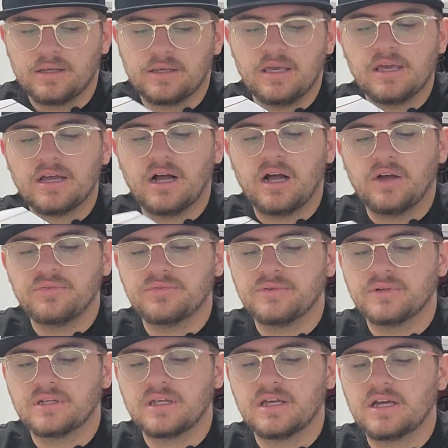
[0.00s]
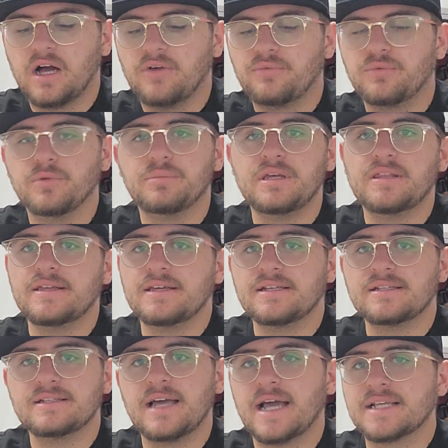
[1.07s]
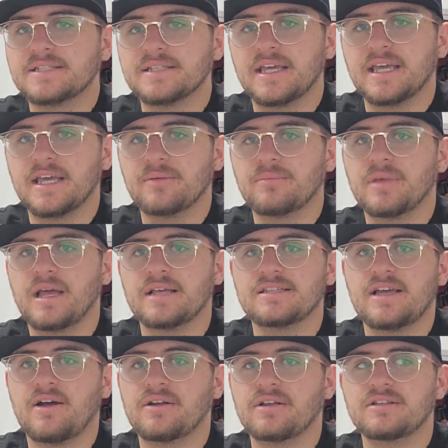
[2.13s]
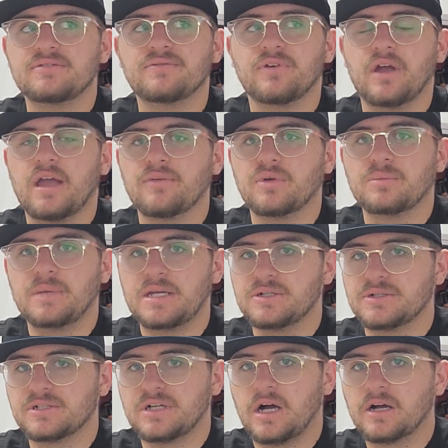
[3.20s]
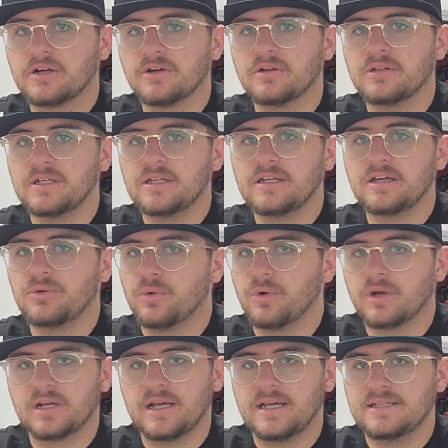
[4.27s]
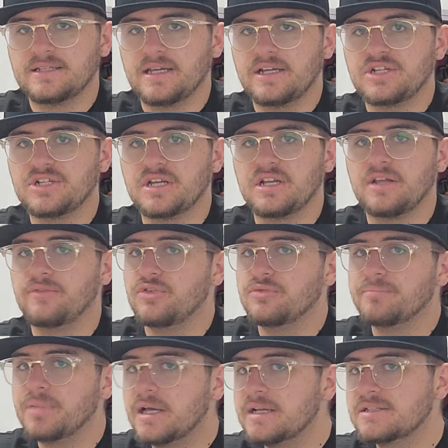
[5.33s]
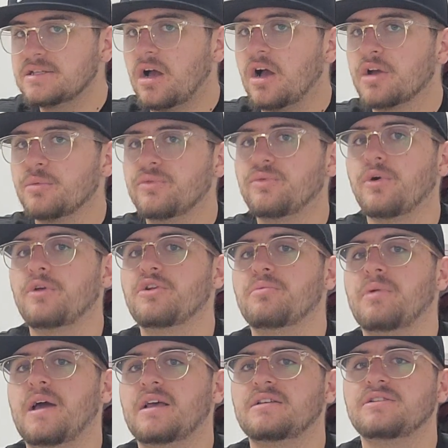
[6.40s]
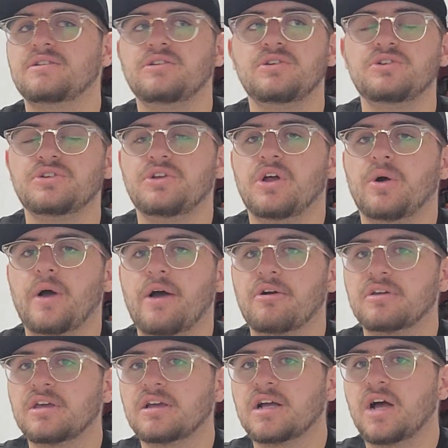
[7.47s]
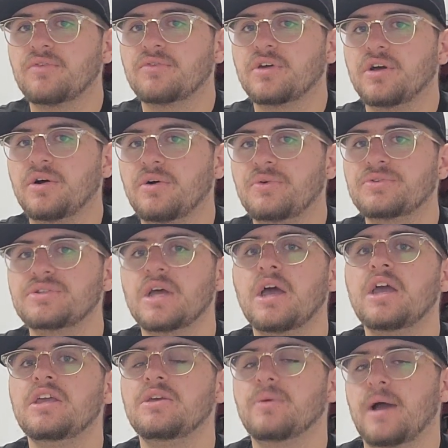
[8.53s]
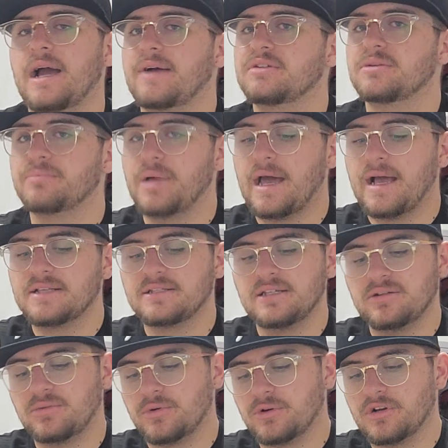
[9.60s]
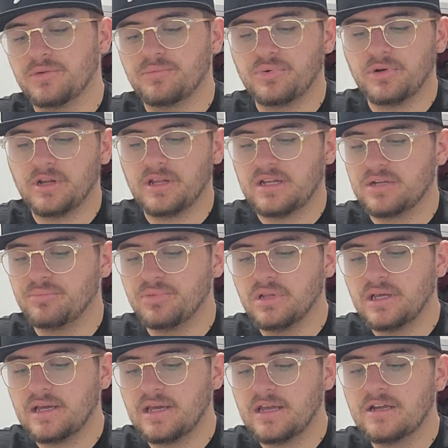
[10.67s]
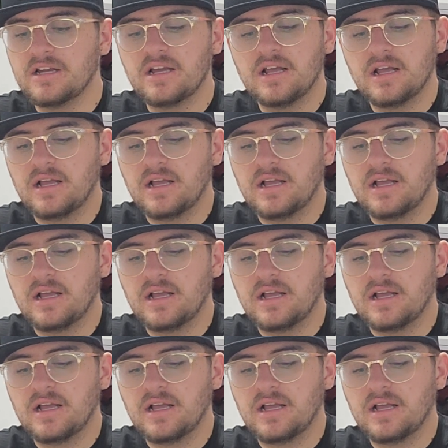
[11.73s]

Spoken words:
Kickoff will be the exact same as how it is for every major soccer league and organization. If you've played soccer before in your past, you should know how kickoff goes. You have to pass it in order to put it into play.